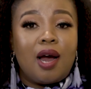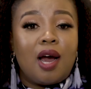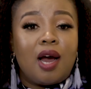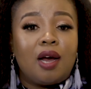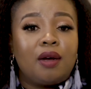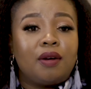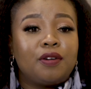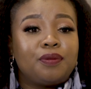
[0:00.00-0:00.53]

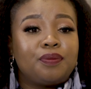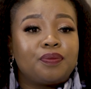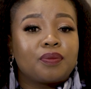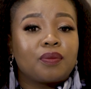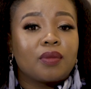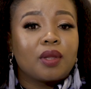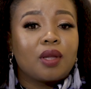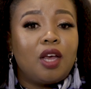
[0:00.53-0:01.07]

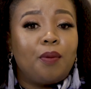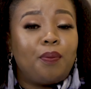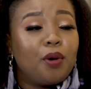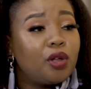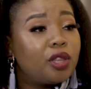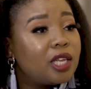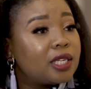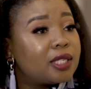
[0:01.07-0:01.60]
a
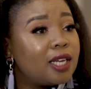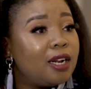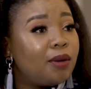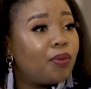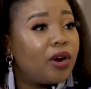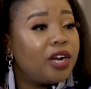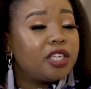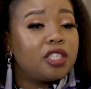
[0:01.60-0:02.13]
birthday
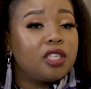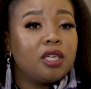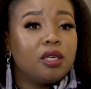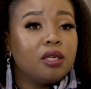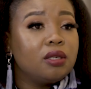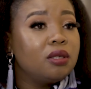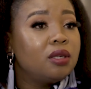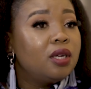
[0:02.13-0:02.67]

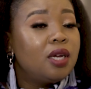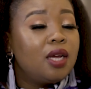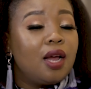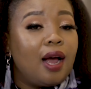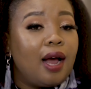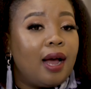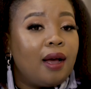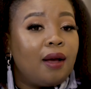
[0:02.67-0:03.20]
celebration,
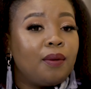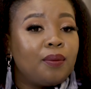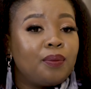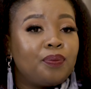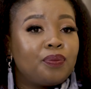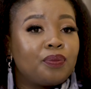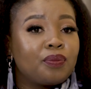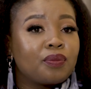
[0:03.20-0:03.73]

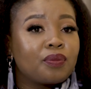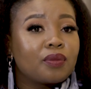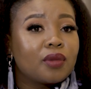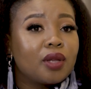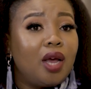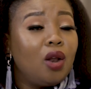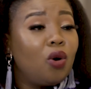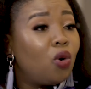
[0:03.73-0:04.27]

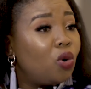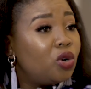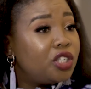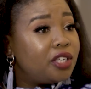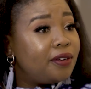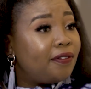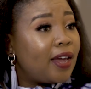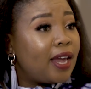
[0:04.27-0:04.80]
a
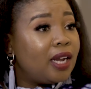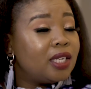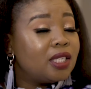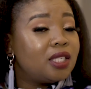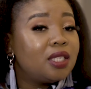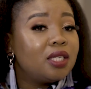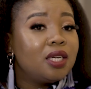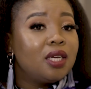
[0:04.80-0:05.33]
launch event.